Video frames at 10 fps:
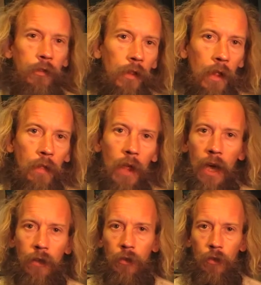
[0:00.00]
and then
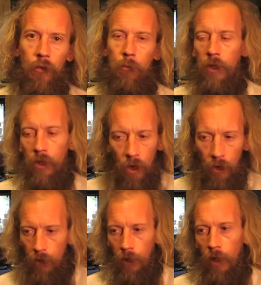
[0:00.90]
that, you know, it's been
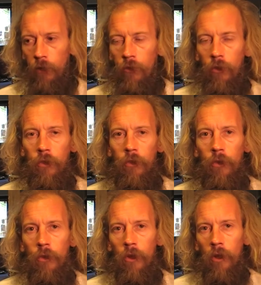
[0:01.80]
none of that. It's
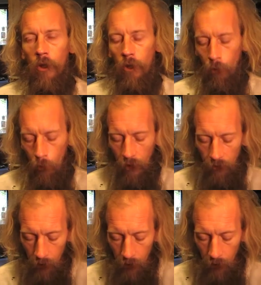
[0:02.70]
just whatever